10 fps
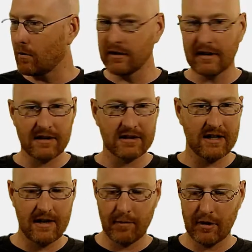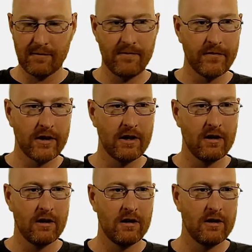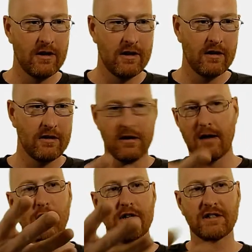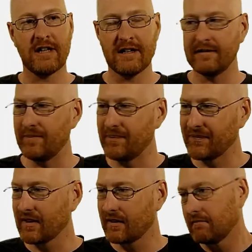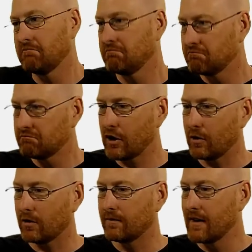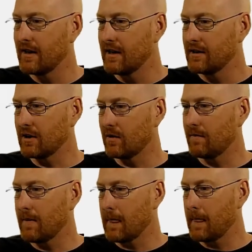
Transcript: one last time here. Your number is 10. Pretty cool. So